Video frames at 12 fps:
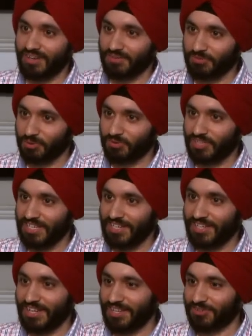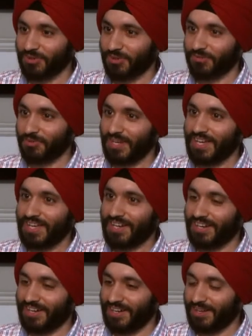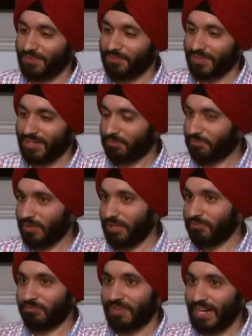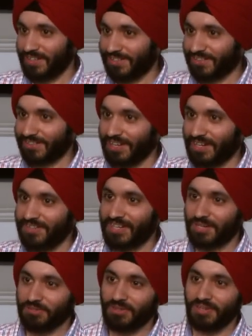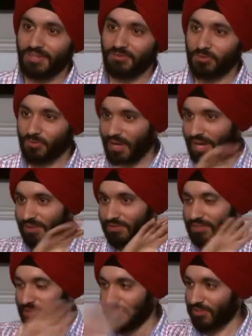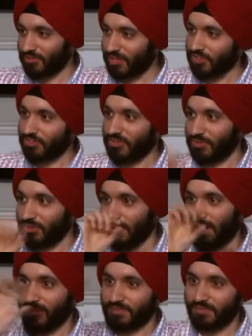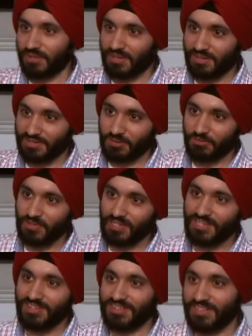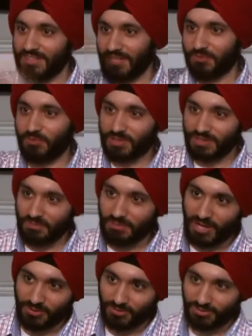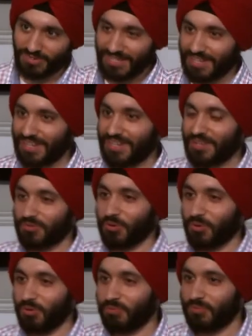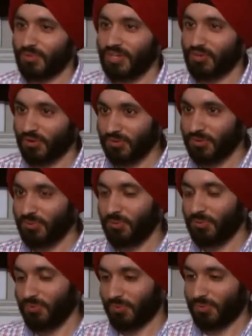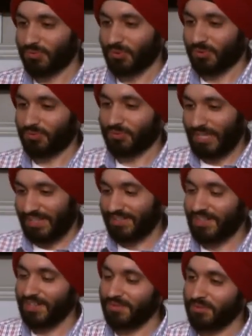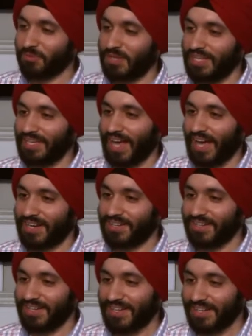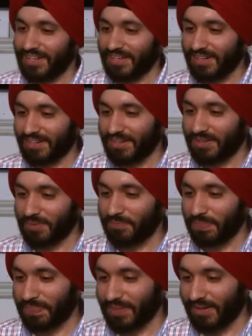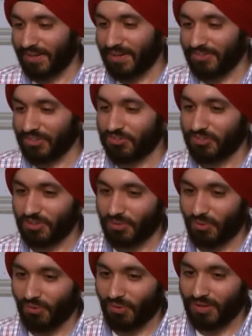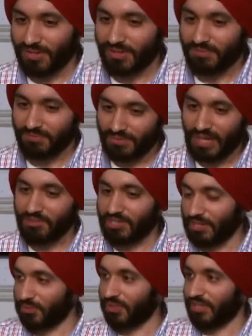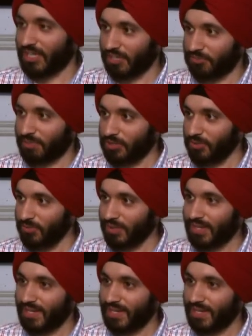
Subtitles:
you see in sort of in flights, right? That if you have a set of instructions, you have a set of figures and then with some arrows. So in order to sort of test this, we had a gesture called navigate to the next menu,